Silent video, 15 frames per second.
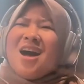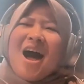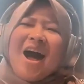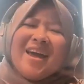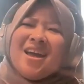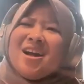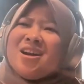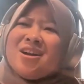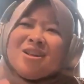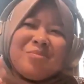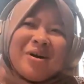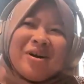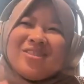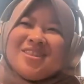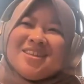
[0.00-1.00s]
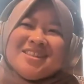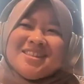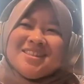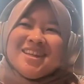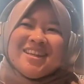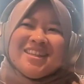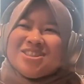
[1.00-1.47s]
I heard about this
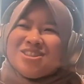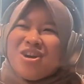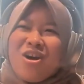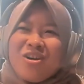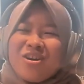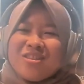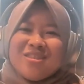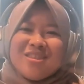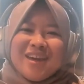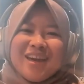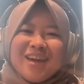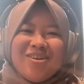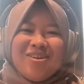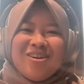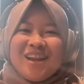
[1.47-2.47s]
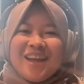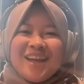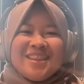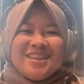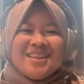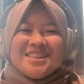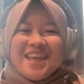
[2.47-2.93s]
TikTok thing or
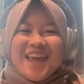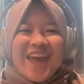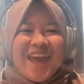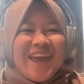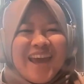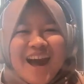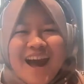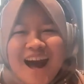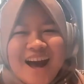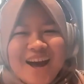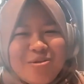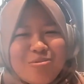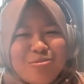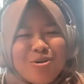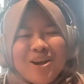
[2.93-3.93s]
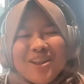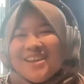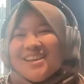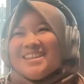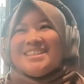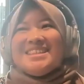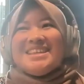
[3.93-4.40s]
like this AI. What
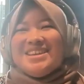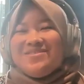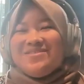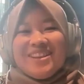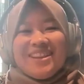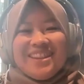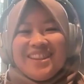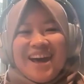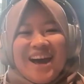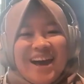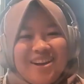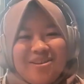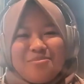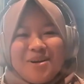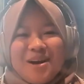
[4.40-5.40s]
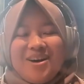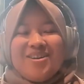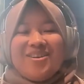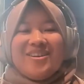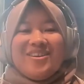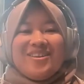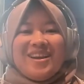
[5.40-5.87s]
is even that
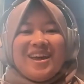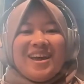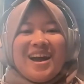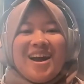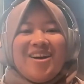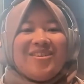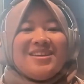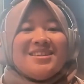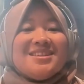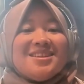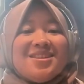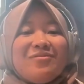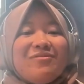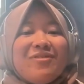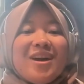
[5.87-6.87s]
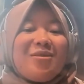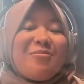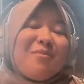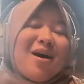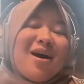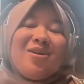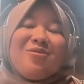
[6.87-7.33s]
about? Or like, how does it affect
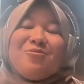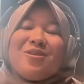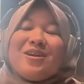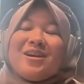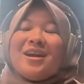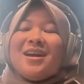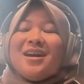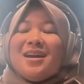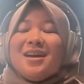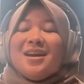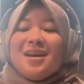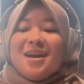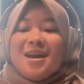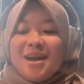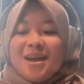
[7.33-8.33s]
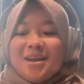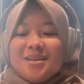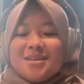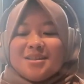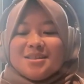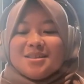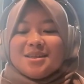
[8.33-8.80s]
my work? And
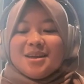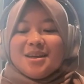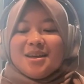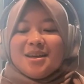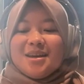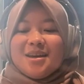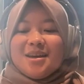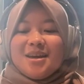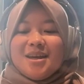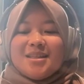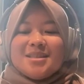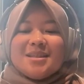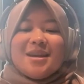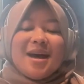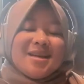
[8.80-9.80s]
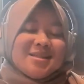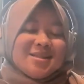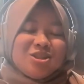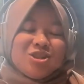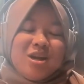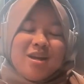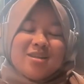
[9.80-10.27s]
it's a nice
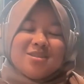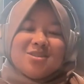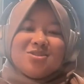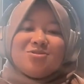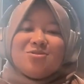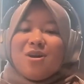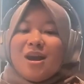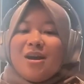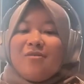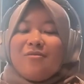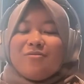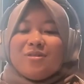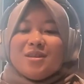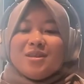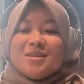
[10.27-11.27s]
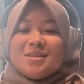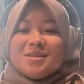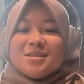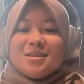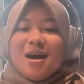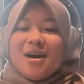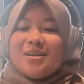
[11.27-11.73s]
chance to have this
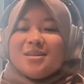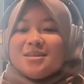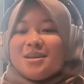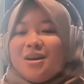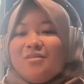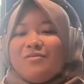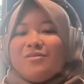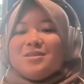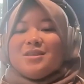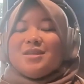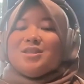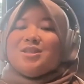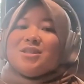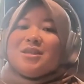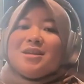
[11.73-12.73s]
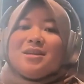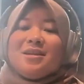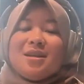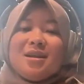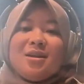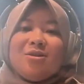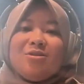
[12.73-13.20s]
honest
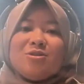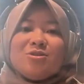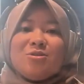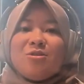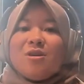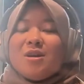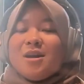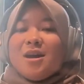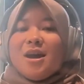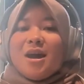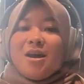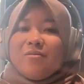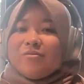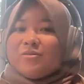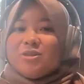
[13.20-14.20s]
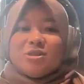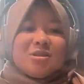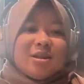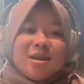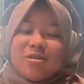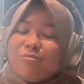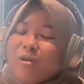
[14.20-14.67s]
conversation and also have just
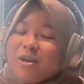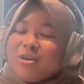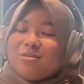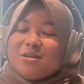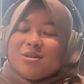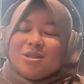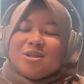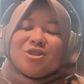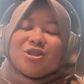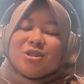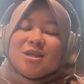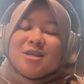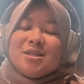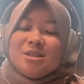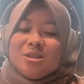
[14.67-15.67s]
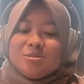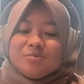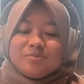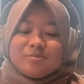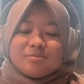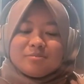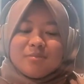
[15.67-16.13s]
like a regular exchange.
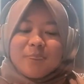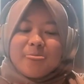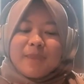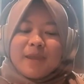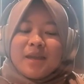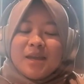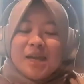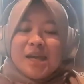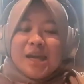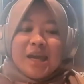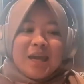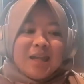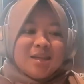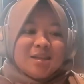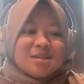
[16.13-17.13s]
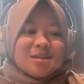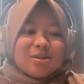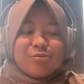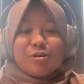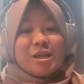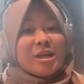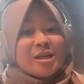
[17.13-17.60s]
And
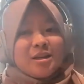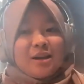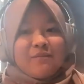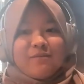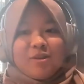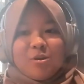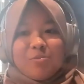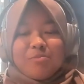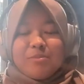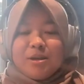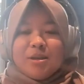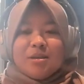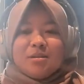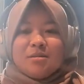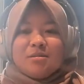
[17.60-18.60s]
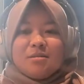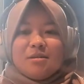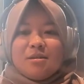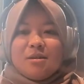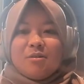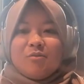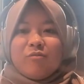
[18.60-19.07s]
career development
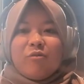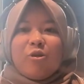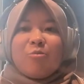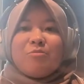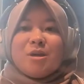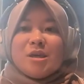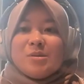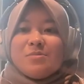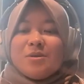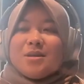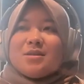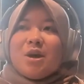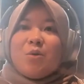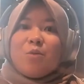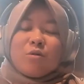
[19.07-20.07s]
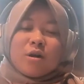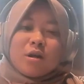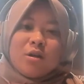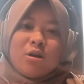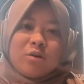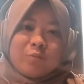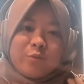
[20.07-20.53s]
for me, because I work
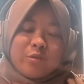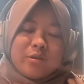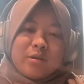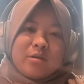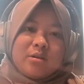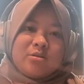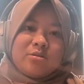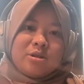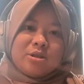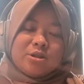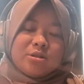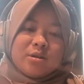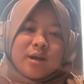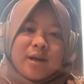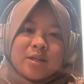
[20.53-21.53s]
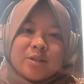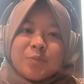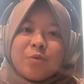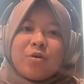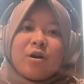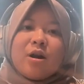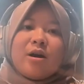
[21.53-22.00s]
a lot with the Indonesian
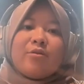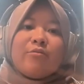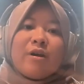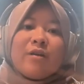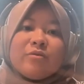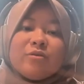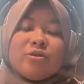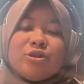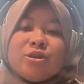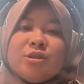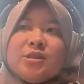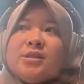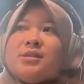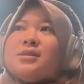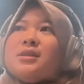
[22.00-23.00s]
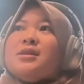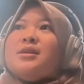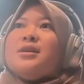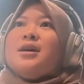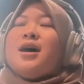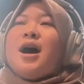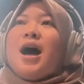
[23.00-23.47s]
diaspora, refugees.
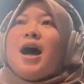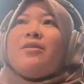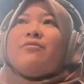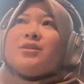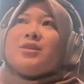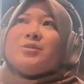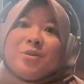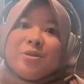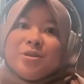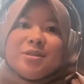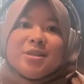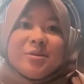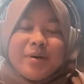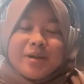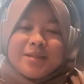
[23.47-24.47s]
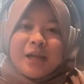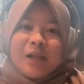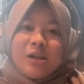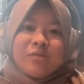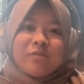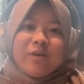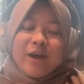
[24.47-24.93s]
I've experienced it myself.